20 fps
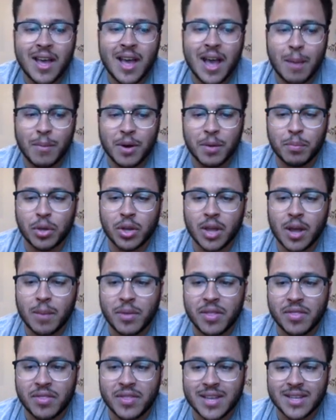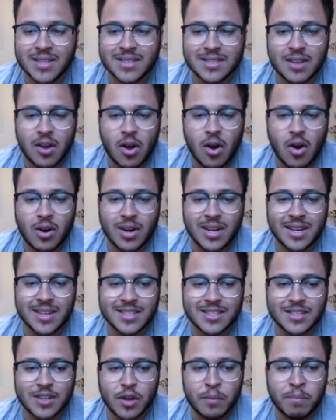I'm going to pull up this
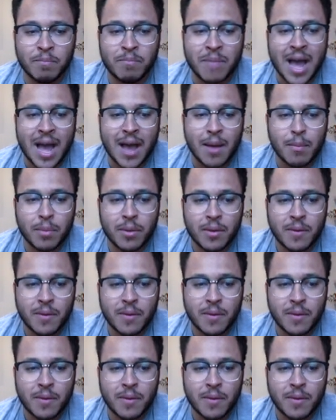hardiness zone map,